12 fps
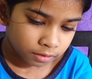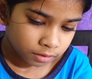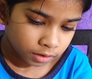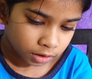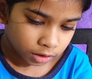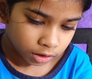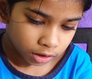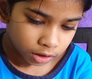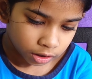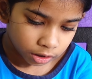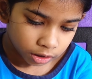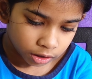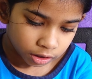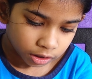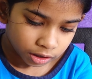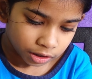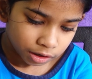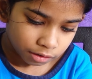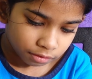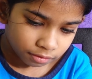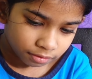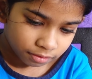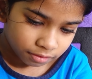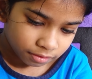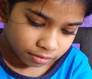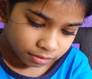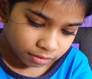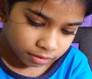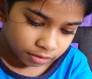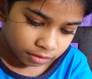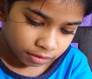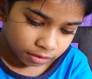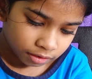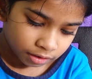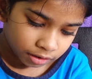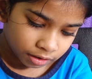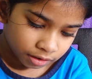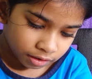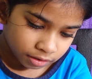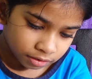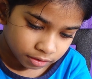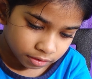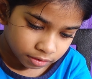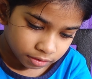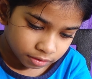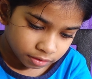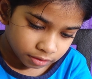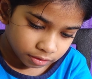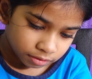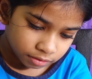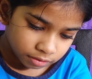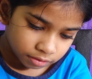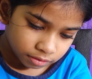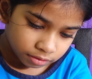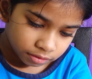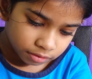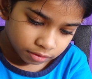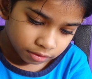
(silence)